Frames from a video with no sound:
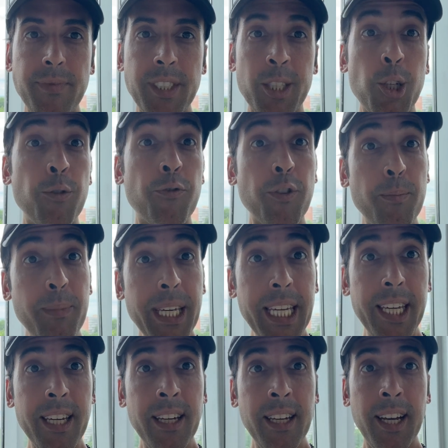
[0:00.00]
So for
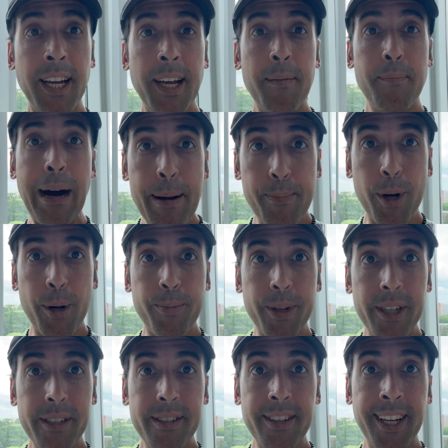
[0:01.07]
me, my
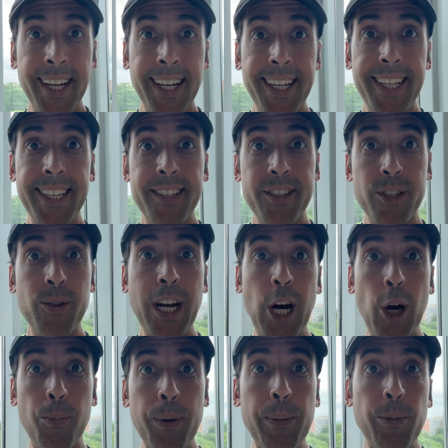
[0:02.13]
purpose is to
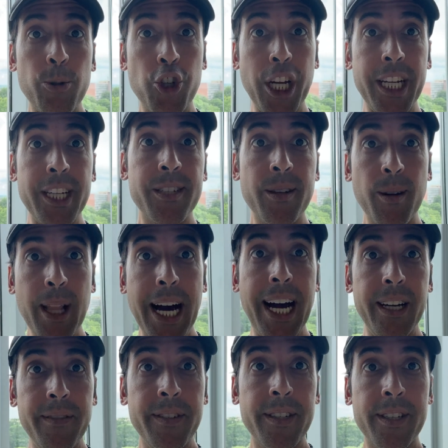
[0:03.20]
help people change their
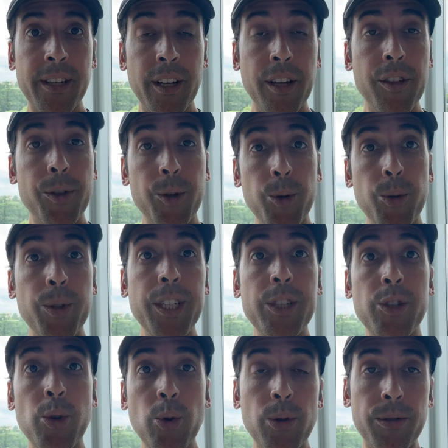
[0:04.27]
lives through these
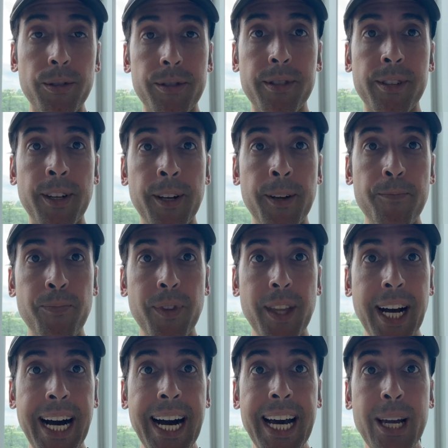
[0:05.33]
tools.
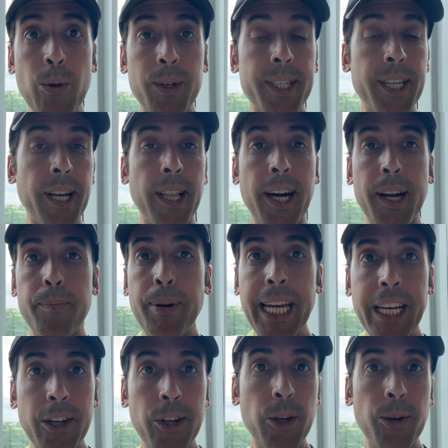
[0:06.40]
I was in a lot of
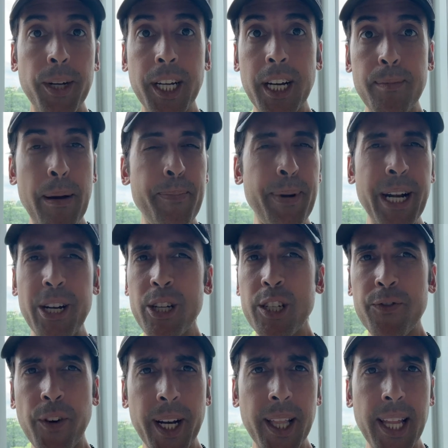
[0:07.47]
pain growing up. My parents
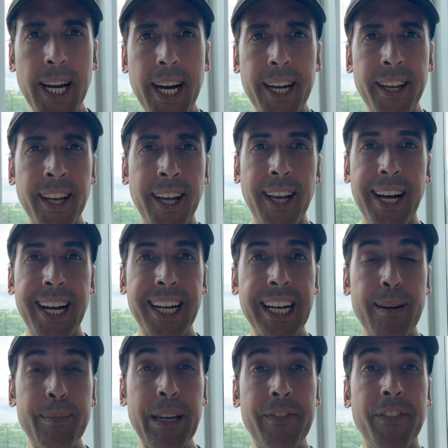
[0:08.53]
fought a lot. I
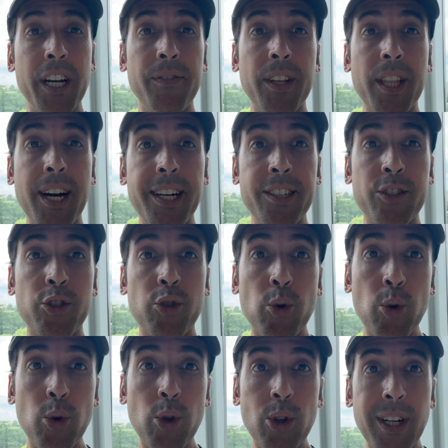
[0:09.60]
got made fun of a lot in
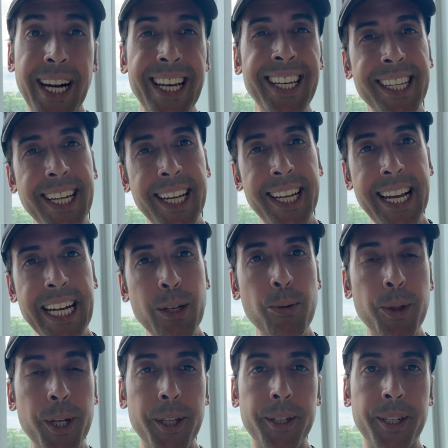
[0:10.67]
school. I didn't connect with
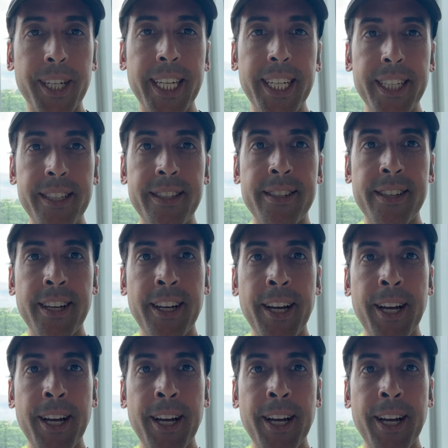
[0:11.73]
the other kids.